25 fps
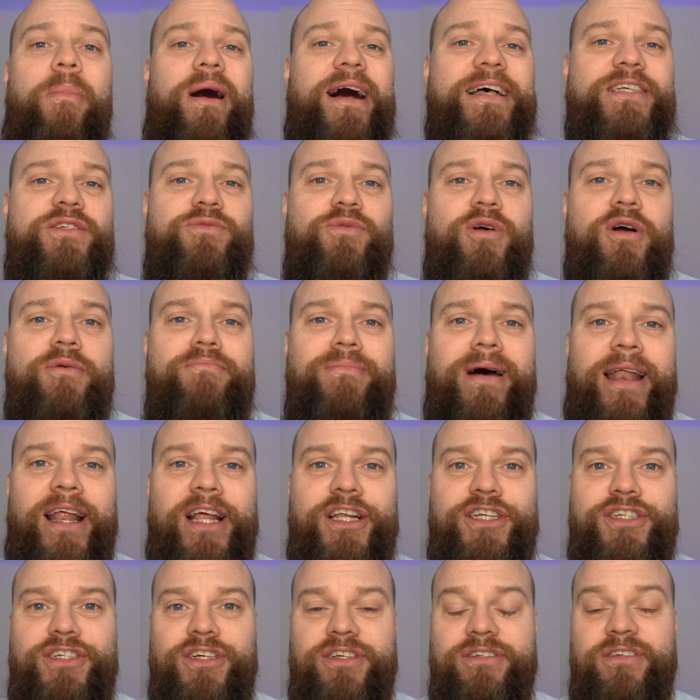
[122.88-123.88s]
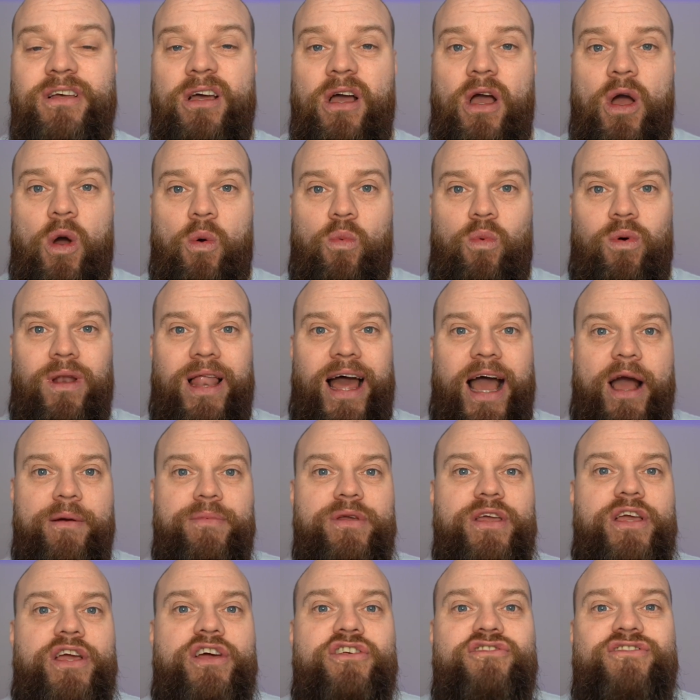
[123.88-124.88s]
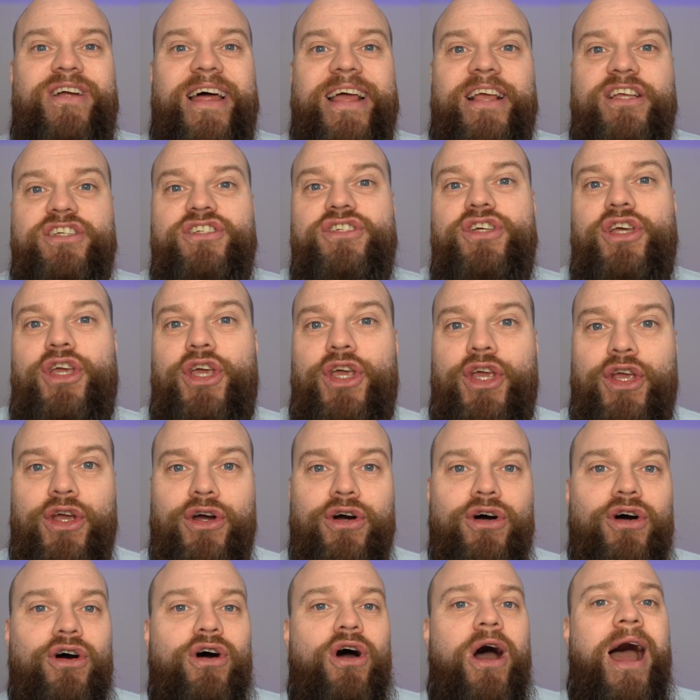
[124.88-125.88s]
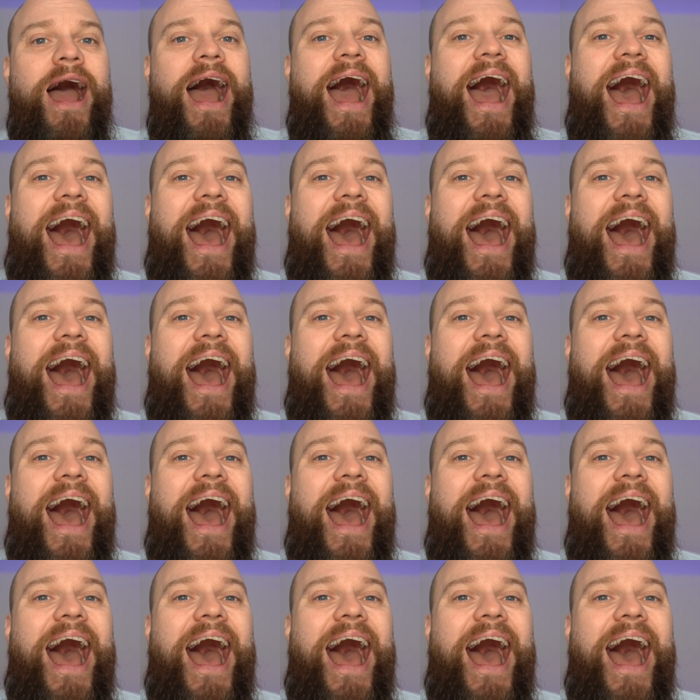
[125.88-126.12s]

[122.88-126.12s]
of password managers will help you create secure